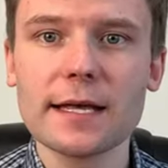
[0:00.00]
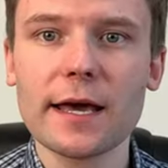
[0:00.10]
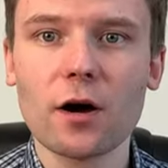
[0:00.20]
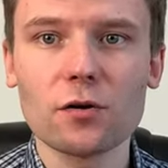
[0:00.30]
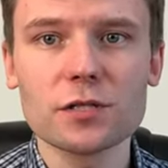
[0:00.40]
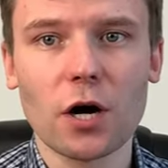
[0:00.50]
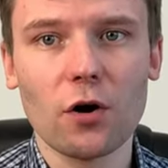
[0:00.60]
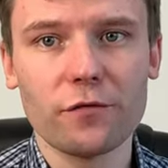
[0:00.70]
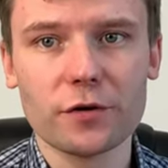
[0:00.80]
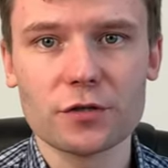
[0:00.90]
they also
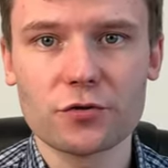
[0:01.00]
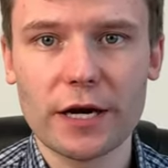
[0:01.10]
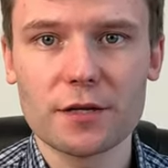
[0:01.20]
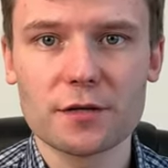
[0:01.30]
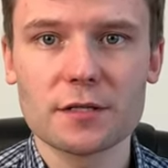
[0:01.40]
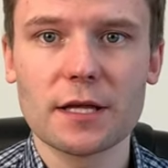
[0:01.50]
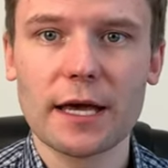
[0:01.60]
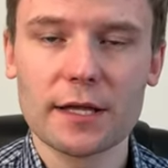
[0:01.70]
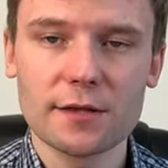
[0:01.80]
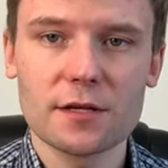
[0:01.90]
offer traders the
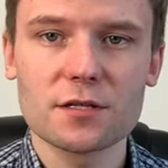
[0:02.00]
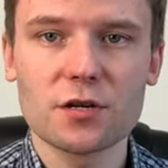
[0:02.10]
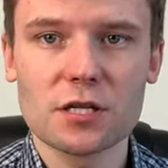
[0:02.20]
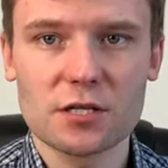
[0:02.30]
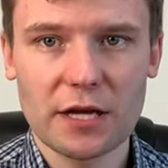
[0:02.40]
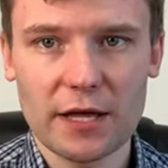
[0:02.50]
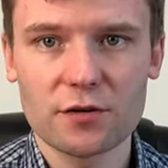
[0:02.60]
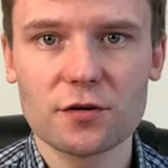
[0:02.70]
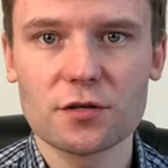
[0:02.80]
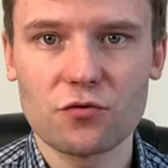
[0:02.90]
industry
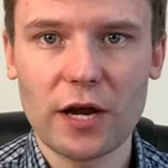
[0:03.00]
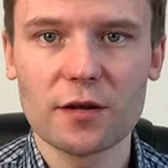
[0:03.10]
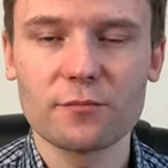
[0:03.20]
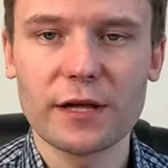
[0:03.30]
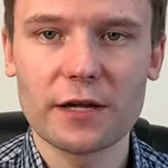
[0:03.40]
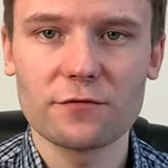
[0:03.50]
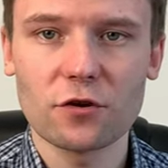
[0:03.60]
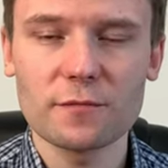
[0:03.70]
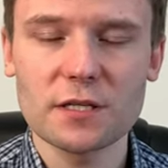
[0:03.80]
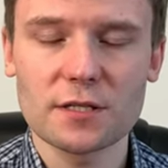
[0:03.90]
standard trading
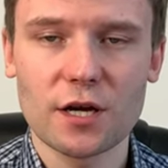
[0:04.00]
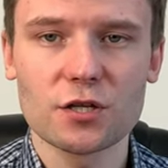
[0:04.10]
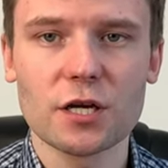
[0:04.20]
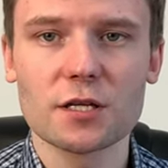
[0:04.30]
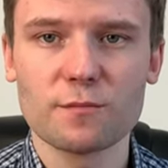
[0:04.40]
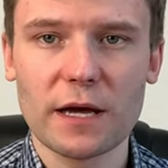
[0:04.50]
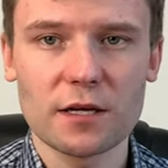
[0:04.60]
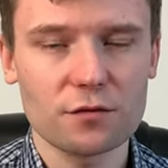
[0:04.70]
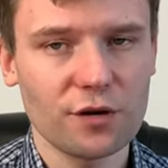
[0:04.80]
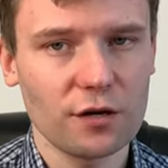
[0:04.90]
platforms such as
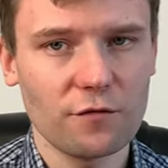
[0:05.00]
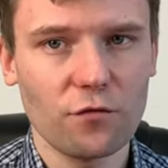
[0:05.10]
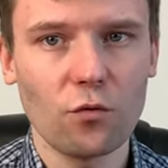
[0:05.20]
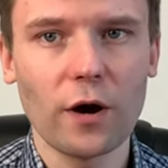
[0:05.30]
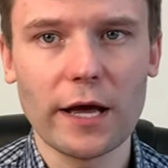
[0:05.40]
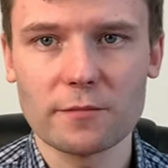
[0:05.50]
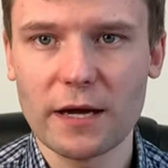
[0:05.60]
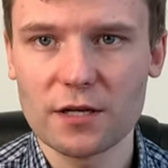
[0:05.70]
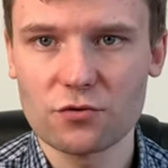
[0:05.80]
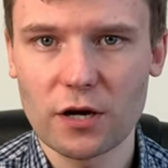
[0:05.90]
MetaTrader 4 and
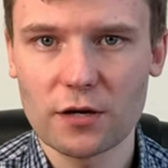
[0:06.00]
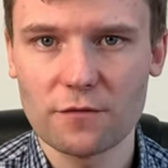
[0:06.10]
MetaTrader